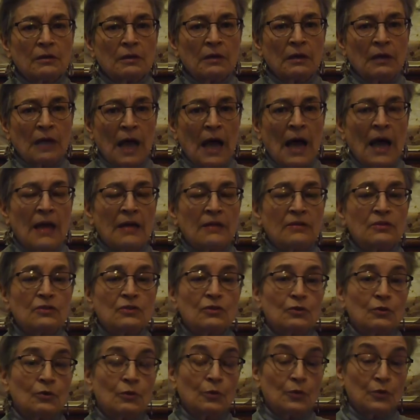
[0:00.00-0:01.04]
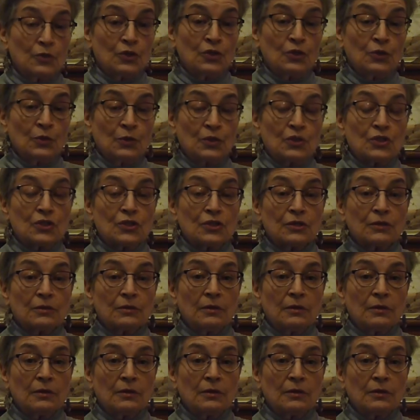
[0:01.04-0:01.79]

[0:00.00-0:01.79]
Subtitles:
guys who were Jewish.